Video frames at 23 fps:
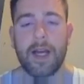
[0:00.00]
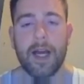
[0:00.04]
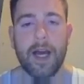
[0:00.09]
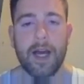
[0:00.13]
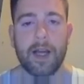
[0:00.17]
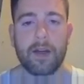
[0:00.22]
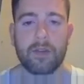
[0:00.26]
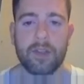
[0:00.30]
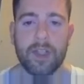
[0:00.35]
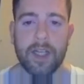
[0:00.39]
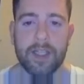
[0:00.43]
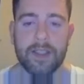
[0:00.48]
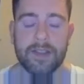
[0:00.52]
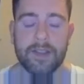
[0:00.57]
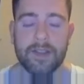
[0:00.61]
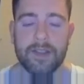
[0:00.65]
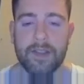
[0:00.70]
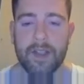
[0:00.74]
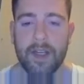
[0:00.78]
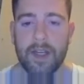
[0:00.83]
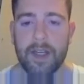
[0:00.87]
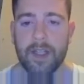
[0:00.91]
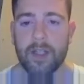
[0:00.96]
I don't like this
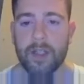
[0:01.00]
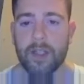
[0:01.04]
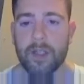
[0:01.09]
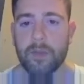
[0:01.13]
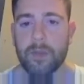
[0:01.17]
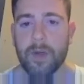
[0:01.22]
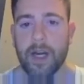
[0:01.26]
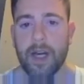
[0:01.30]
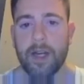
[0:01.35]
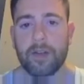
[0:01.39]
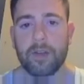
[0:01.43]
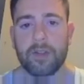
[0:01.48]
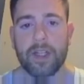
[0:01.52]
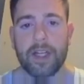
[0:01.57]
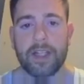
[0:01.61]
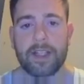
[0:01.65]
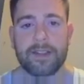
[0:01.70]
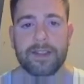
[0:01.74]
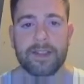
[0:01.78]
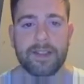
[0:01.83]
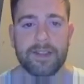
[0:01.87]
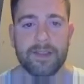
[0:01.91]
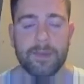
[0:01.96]
item, I don't
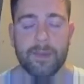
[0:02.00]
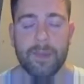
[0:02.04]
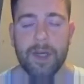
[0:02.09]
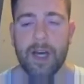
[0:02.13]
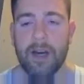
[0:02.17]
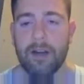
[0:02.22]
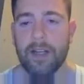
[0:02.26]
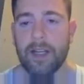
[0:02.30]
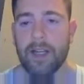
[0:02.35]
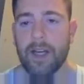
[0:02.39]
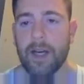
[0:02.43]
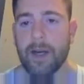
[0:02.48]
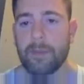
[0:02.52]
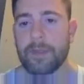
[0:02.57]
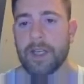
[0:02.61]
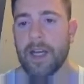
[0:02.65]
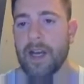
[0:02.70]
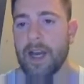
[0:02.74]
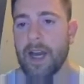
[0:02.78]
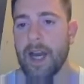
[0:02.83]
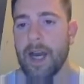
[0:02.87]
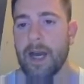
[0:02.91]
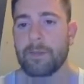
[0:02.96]
like this about it, I'm
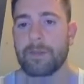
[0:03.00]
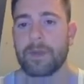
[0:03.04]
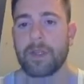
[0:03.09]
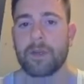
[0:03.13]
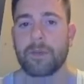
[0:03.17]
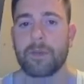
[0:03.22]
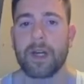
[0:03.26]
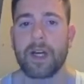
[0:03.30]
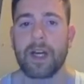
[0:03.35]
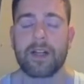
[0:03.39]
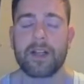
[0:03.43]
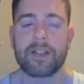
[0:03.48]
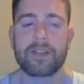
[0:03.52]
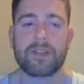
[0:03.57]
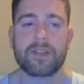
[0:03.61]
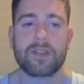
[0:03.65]
not happy about it.